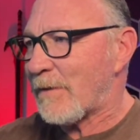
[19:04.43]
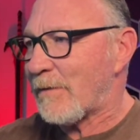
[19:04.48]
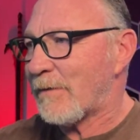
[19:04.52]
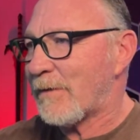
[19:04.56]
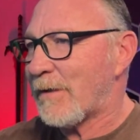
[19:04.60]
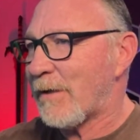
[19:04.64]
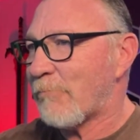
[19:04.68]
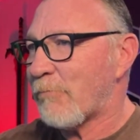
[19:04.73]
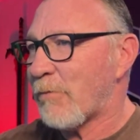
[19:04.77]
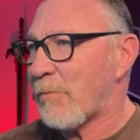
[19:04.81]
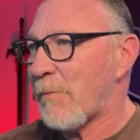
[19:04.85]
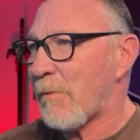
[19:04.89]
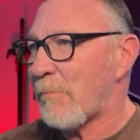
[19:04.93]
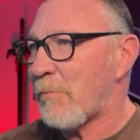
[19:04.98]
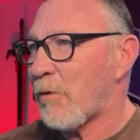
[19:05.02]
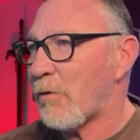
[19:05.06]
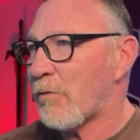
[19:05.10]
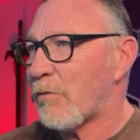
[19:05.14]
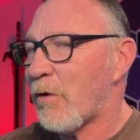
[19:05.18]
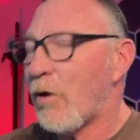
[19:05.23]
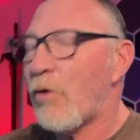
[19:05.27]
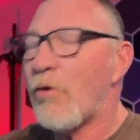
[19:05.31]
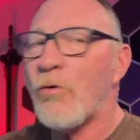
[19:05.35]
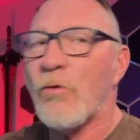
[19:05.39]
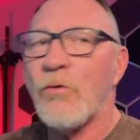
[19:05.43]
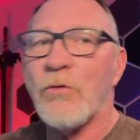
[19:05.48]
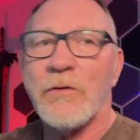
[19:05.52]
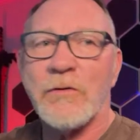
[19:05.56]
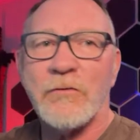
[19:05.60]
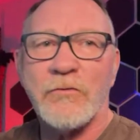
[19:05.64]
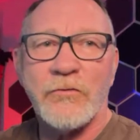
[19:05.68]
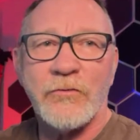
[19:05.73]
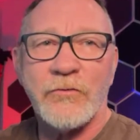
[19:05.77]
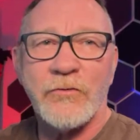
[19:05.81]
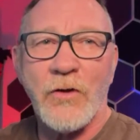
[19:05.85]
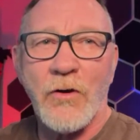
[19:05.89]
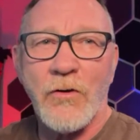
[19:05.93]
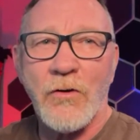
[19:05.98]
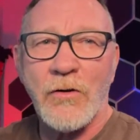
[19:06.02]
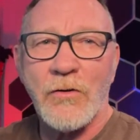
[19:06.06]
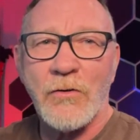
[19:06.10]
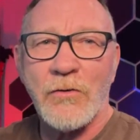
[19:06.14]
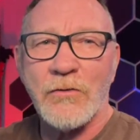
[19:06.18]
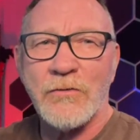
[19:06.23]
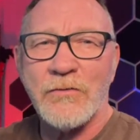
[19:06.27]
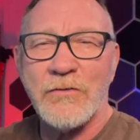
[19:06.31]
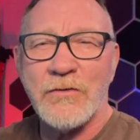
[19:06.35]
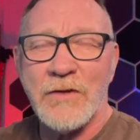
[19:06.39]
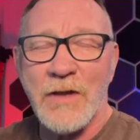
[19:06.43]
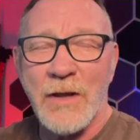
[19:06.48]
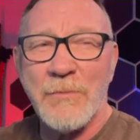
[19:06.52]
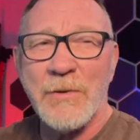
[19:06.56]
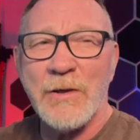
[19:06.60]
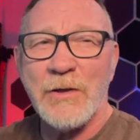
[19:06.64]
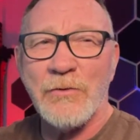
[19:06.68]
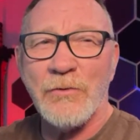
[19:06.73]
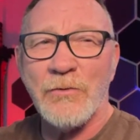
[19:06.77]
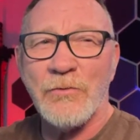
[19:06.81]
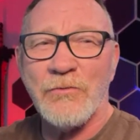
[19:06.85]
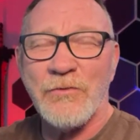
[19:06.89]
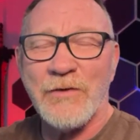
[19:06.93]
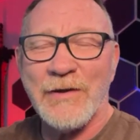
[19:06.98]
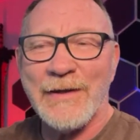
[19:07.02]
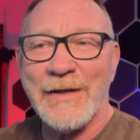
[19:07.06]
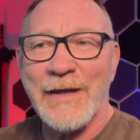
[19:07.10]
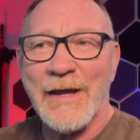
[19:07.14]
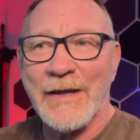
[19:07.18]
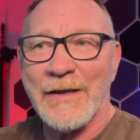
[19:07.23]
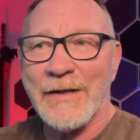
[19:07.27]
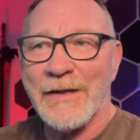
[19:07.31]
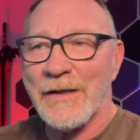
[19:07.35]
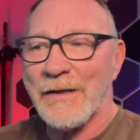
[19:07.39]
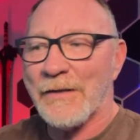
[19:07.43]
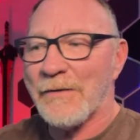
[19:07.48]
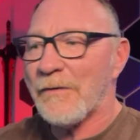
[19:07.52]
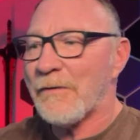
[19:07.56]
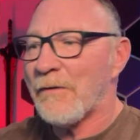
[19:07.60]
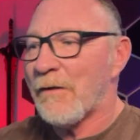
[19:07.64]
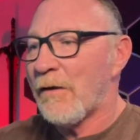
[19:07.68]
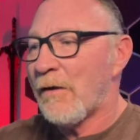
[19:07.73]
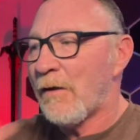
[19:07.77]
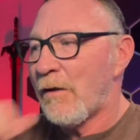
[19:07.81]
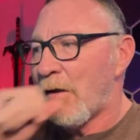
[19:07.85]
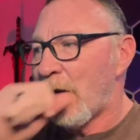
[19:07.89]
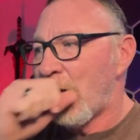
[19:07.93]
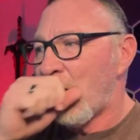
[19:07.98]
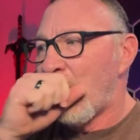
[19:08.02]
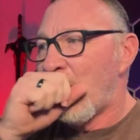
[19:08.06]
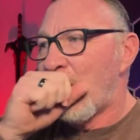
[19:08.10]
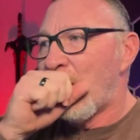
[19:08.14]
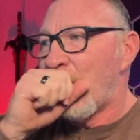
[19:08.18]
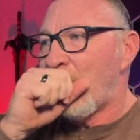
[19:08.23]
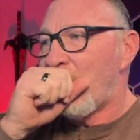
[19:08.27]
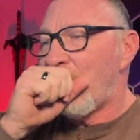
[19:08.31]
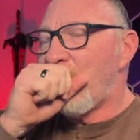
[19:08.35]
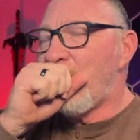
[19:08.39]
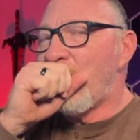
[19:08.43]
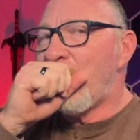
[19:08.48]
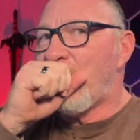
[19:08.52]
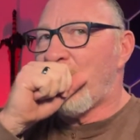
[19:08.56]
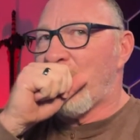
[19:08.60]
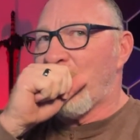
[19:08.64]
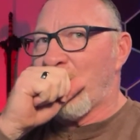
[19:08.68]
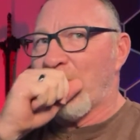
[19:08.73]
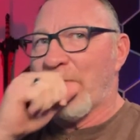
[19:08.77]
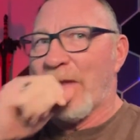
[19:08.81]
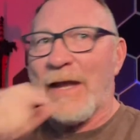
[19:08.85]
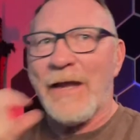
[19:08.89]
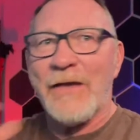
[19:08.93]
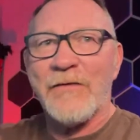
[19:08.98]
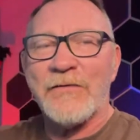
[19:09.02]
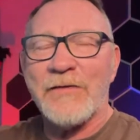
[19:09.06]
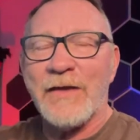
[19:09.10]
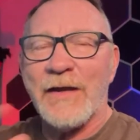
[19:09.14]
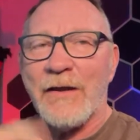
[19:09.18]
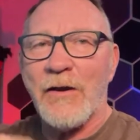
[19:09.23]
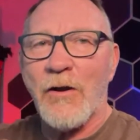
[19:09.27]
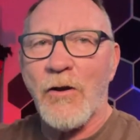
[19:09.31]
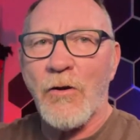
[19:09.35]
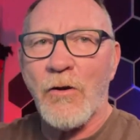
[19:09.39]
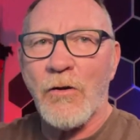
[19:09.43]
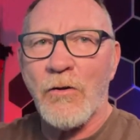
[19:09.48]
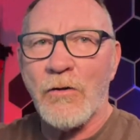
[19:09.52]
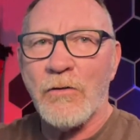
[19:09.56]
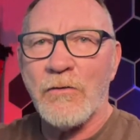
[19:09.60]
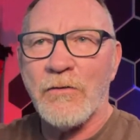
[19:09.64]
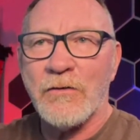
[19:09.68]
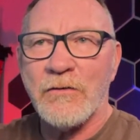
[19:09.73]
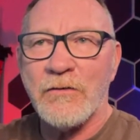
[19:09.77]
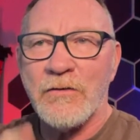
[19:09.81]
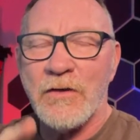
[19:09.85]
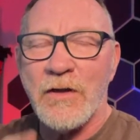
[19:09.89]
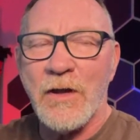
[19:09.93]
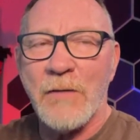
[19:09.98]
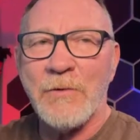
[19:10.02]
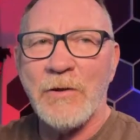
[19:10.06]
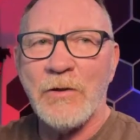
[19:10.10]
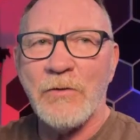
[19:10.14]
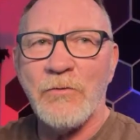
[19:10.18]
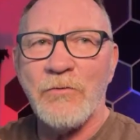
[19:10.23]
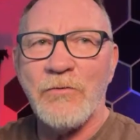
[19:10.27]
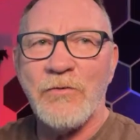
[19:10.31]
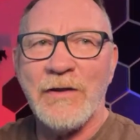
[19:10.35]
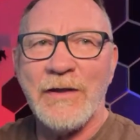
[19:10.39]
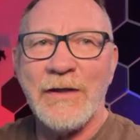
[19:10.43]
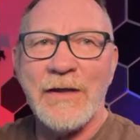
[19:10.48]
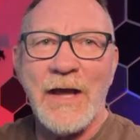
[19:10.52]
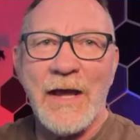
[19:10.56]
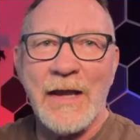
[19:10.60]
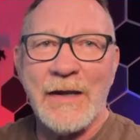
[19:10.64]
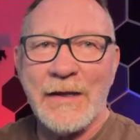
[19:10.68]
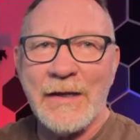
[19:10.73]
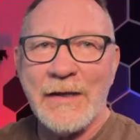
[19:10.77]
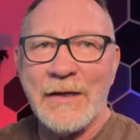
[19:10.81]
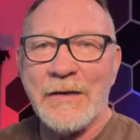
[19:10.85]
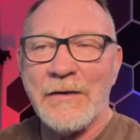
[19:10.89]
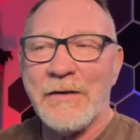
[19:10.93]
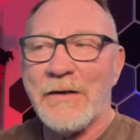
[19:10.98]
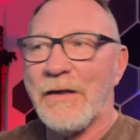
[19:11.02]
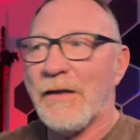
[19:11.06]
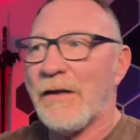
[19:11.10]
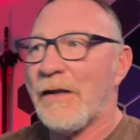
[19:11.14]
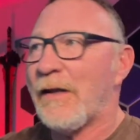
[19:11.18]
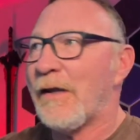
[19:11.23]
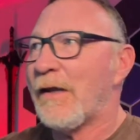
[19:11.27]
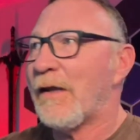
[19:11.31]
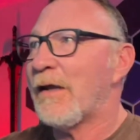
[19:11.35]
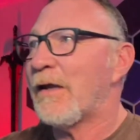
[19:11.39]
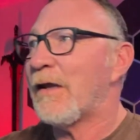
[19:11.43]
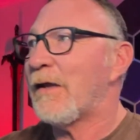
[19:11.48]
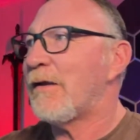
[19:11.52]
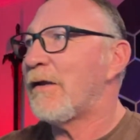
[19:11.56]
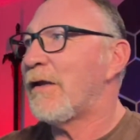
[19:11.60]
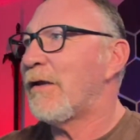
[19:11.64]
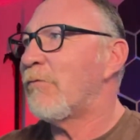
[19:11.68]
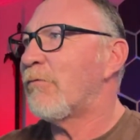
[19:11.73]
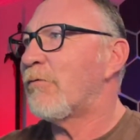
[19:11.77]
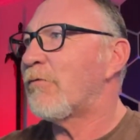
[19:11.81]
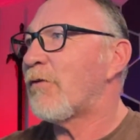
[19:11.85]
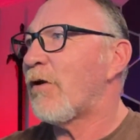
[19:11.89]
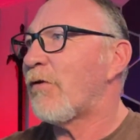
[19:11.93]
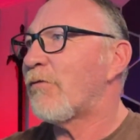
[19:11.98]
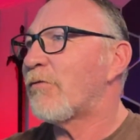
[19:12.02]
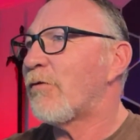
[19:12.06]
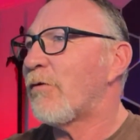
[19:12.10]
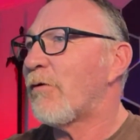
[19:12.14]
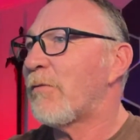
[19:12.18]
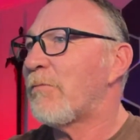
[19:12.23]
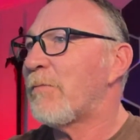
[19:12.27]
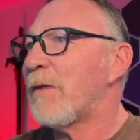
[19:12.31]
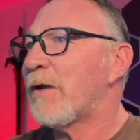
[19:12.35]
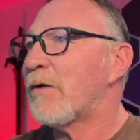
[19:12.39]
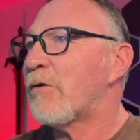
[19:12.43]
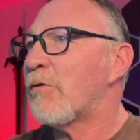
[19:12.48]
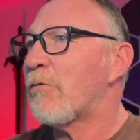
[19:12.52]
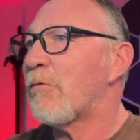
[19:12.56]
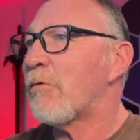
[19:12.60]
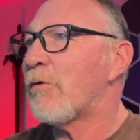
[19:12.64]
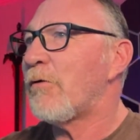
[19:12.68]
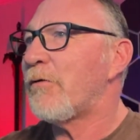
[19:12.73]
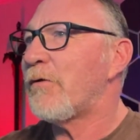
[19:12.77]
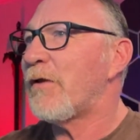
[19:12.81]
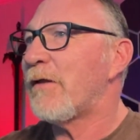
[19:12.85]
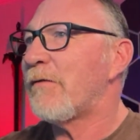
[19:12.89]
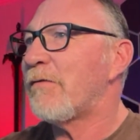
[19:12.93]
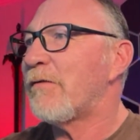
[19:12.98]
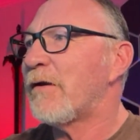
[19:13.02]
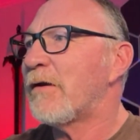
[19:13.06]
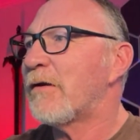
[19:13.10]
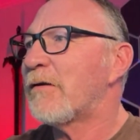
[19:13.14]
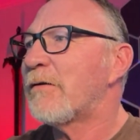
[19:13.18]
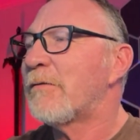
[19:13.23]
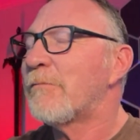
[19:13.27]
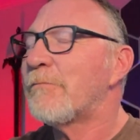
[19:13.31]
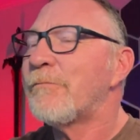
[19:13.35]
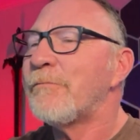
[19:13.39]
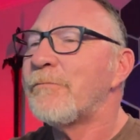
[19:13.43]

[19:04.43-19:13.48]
I can't remember. Oh, SARWTIN. SARWTIN, and he was also on Maker World, I think,